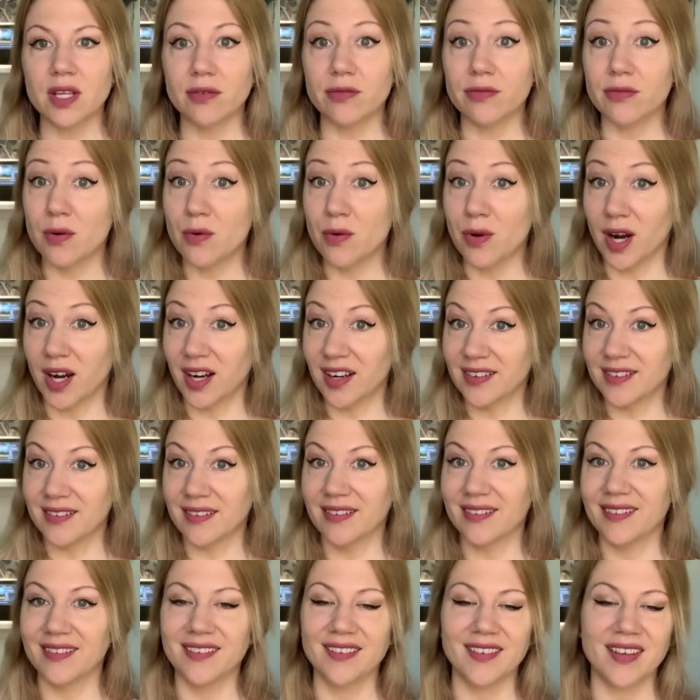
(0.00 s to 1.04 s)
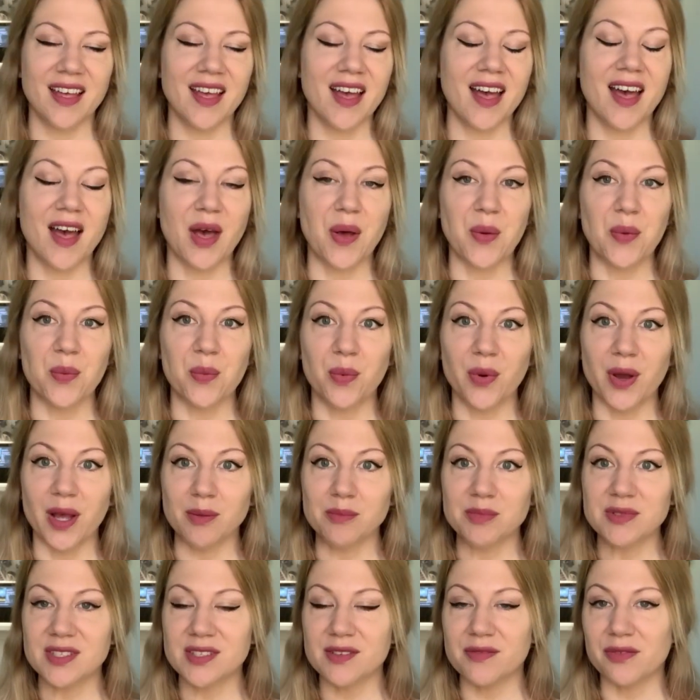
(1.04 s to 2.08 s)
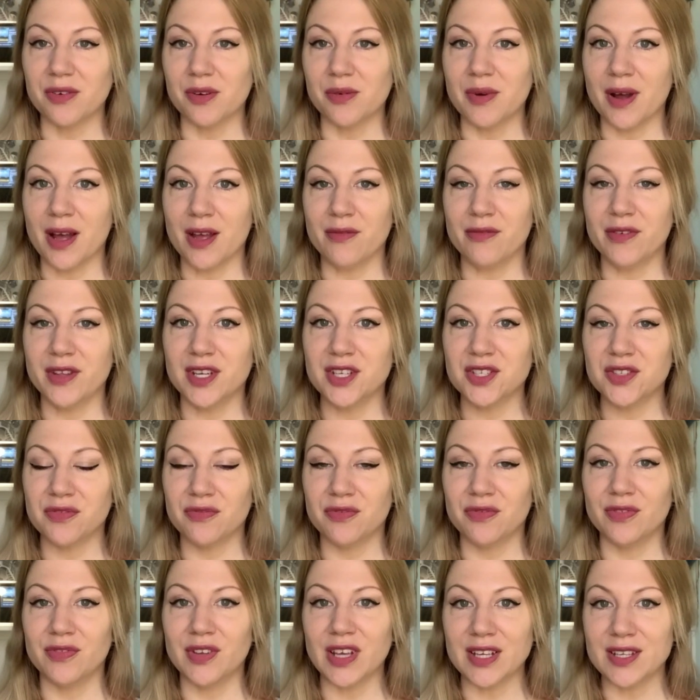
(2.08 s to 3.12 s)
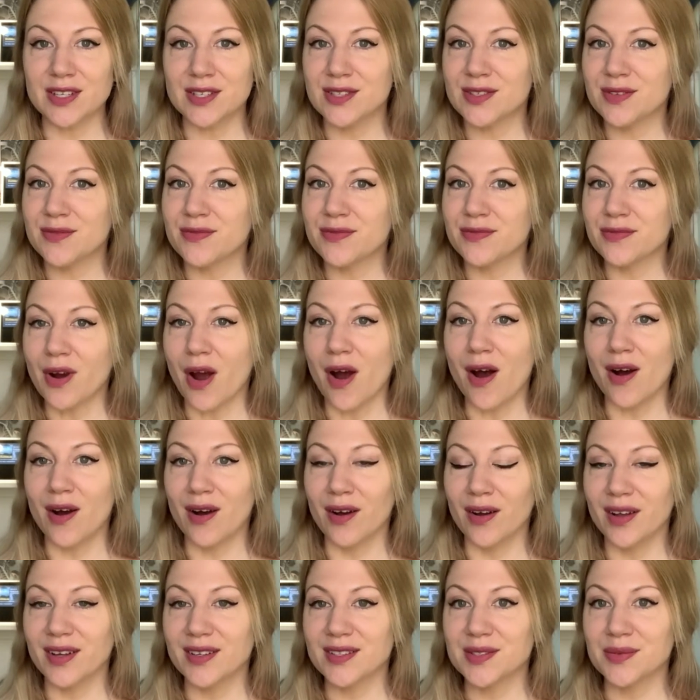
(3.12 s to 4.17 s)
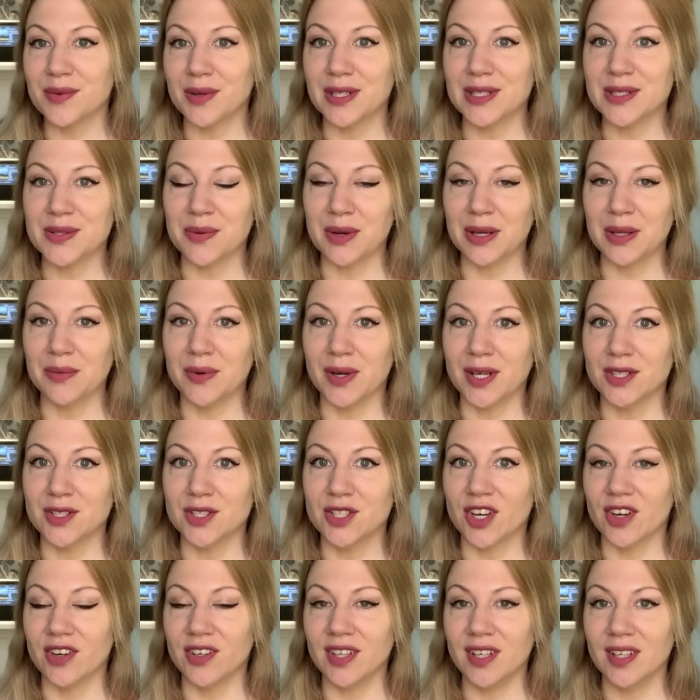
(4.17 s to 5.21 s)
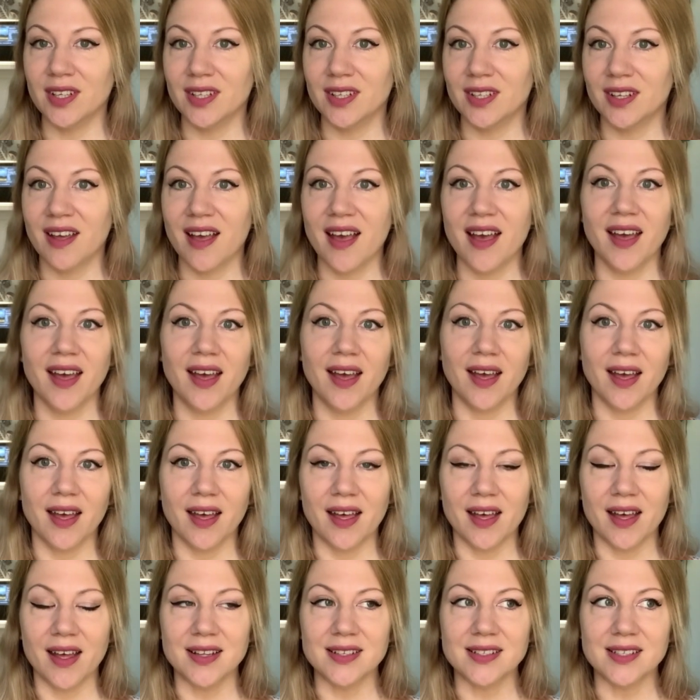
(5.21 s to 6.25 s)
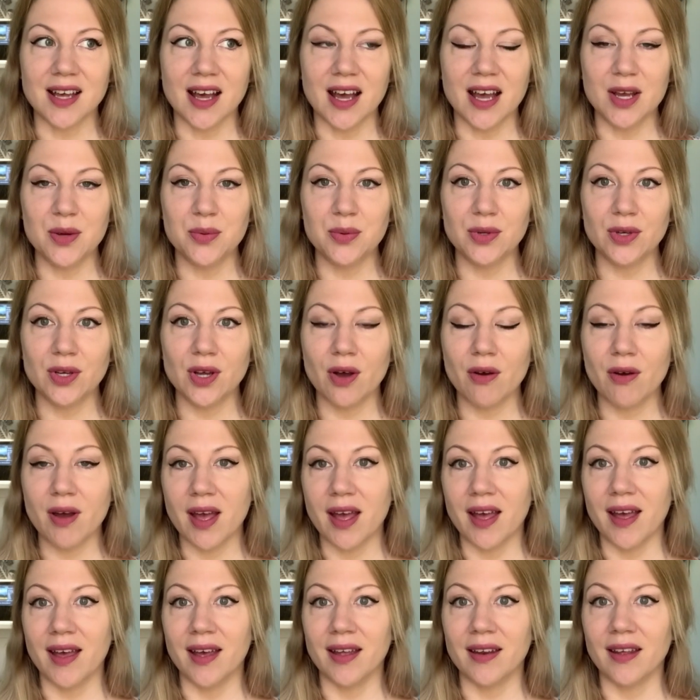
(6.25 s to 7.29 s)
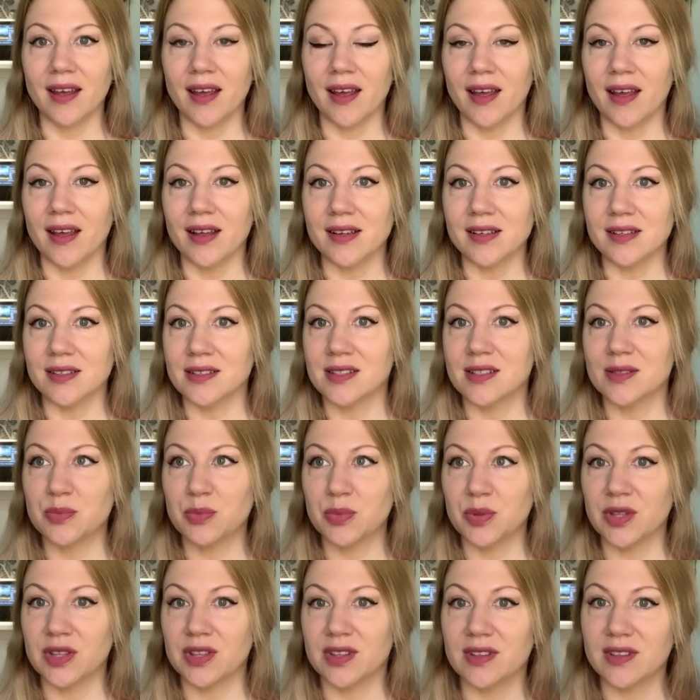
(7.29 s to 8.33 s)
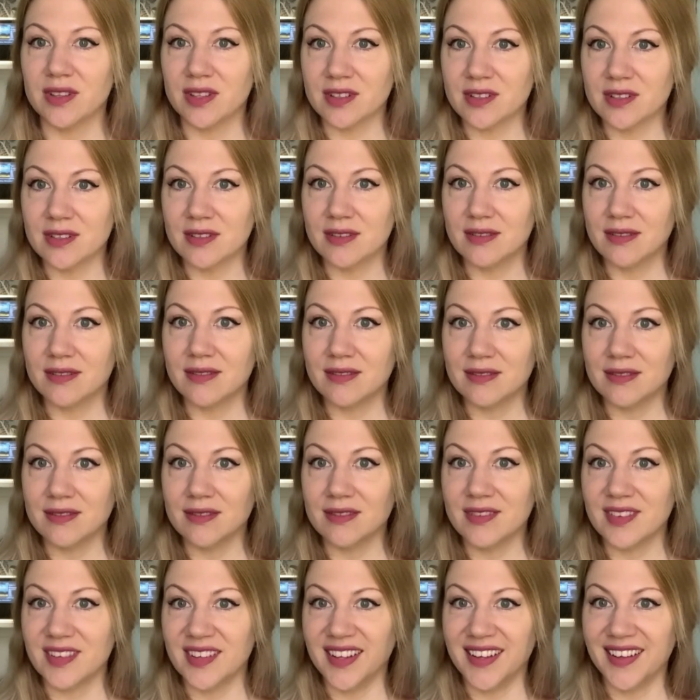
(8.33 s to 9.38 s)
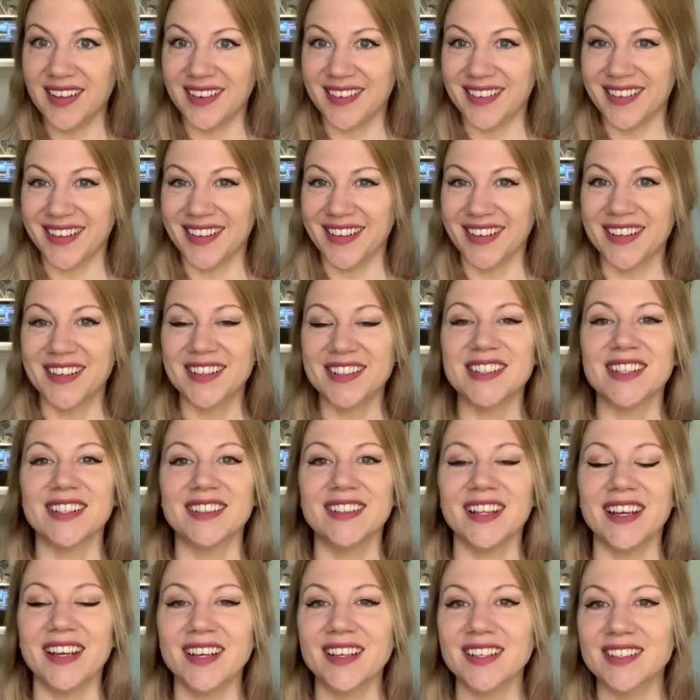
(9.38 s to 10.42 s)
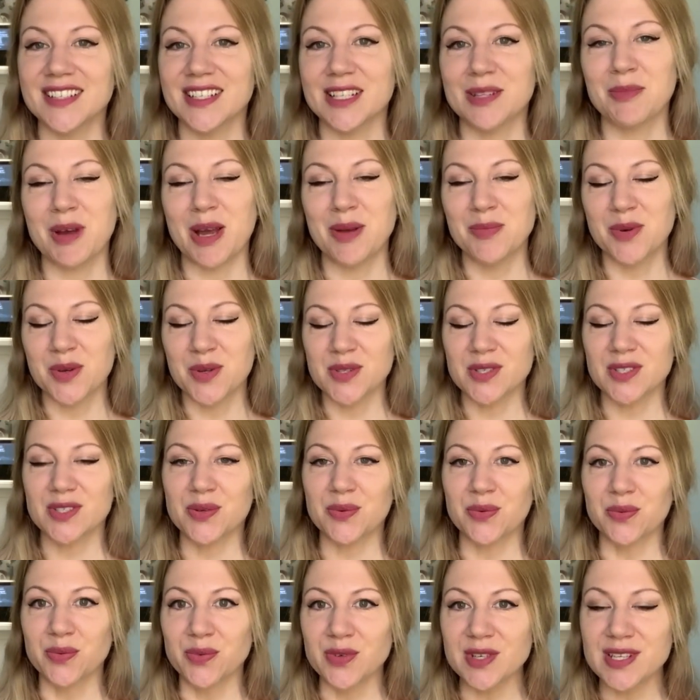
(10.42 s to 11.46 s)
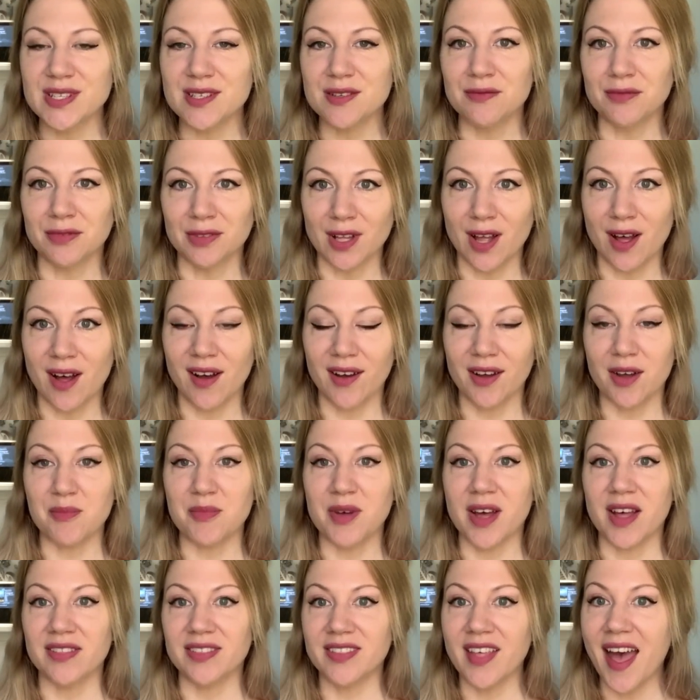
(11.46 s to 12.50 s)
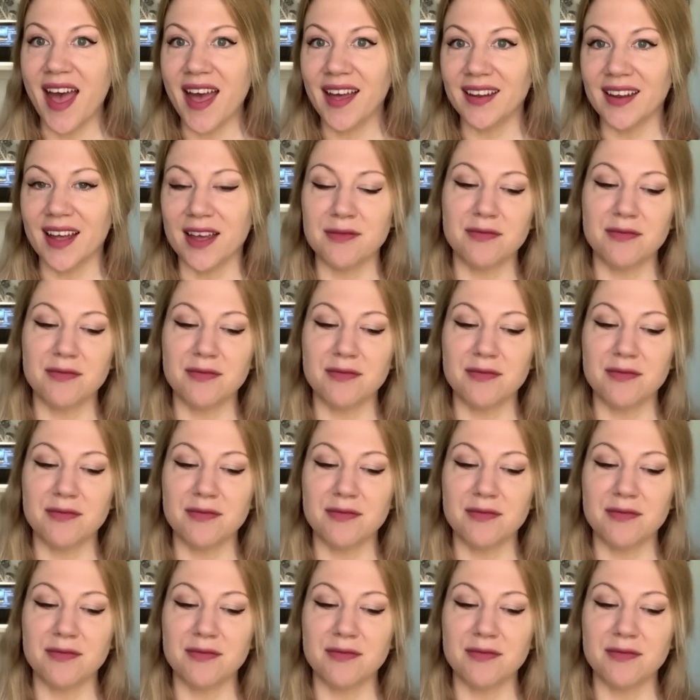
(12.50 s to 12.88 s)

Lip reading: 4 whips for my Finish Fix Frog 2021 journey, and I will go ahead and put the thing in here to link to my most recent vlog about that. I